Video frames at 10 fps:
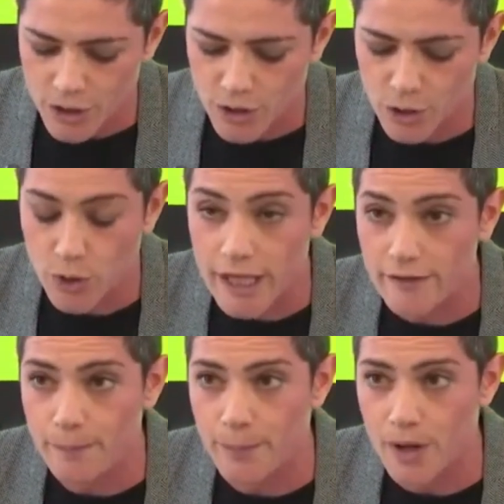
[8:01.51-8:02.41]
To
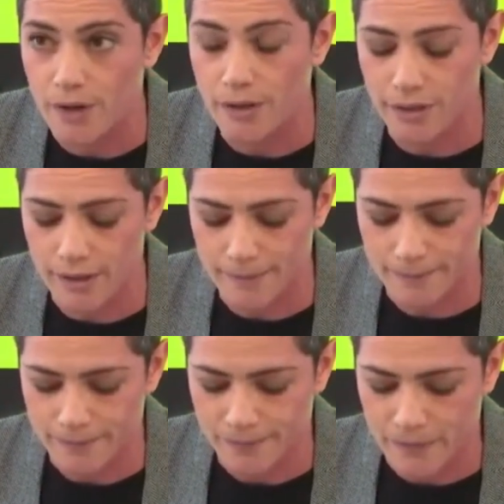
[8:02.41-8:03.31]
give birth,
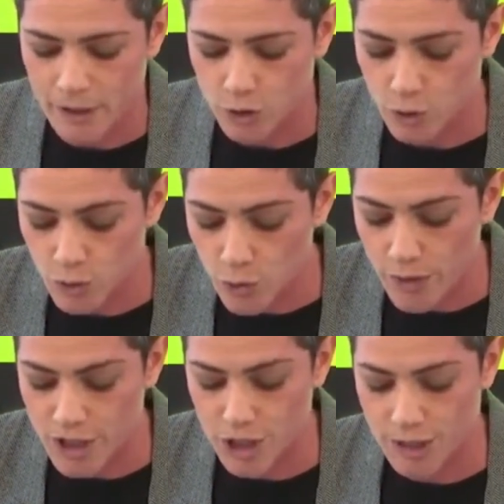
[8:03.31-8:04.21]
to
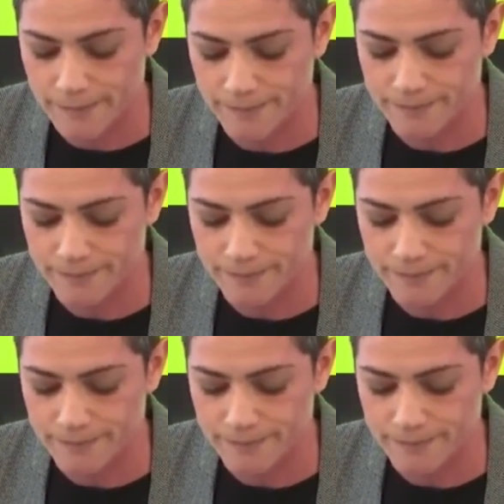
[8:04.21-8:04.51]
nourish,